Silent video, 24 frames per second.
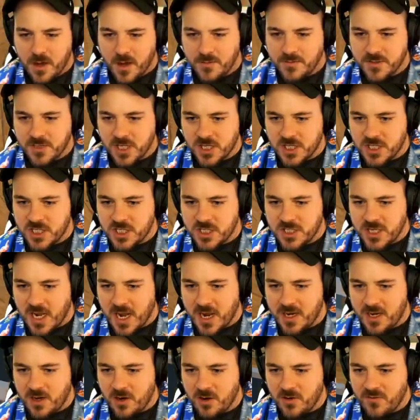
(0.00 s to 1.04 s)
i'm just gonna
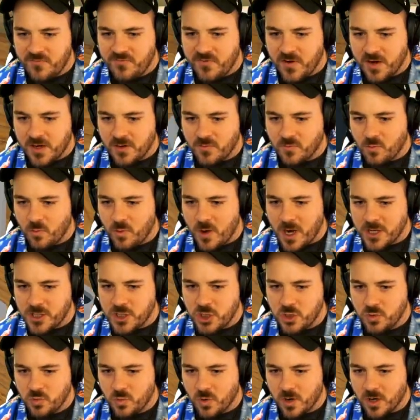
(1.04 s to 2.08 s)
stand here and fucking
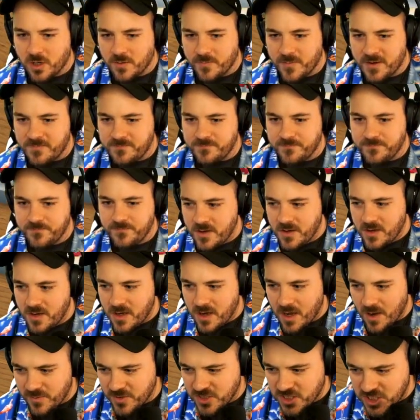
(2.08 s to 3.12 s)
watch you work man
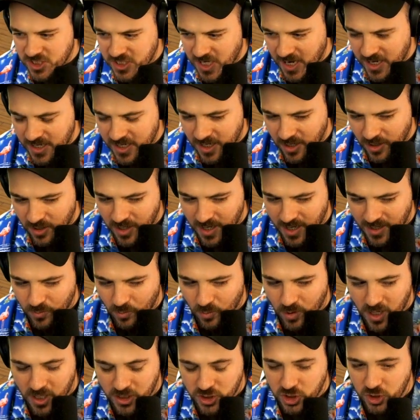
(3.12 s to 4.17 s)
I'm gonna stand here
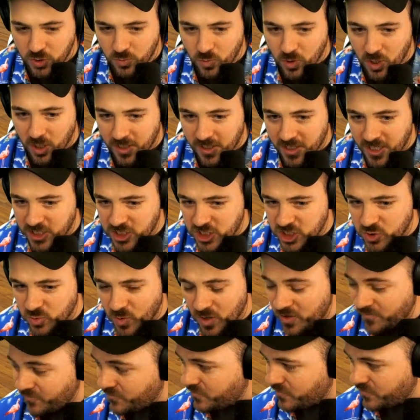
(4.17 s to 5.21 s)
and watch you work. And I
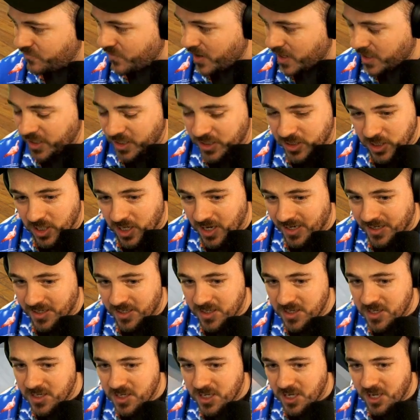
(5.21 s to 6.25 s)
swear to fucking God,
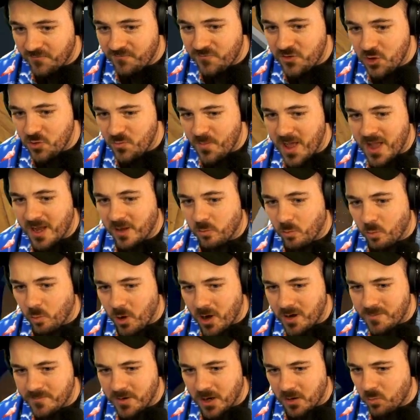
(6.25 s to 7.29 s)
if you make
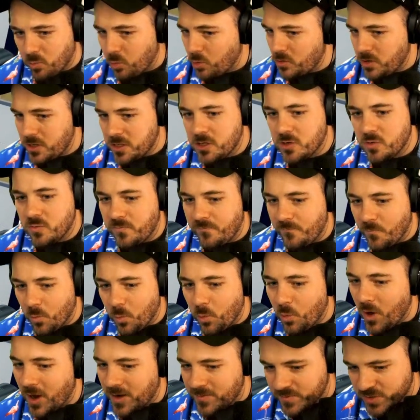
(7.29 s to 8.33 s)
one you
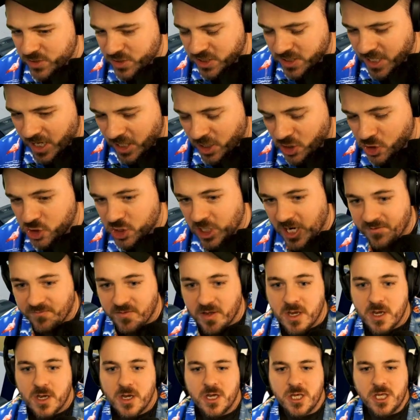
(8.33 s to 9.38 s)
one mistake,
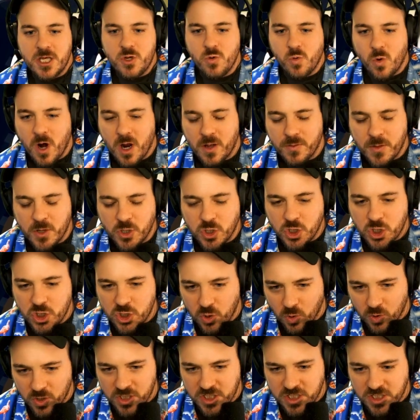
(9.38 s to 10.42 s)
Jeff, you are on the
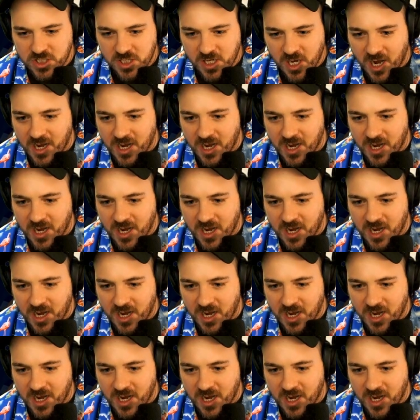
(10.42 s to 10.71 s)
shortest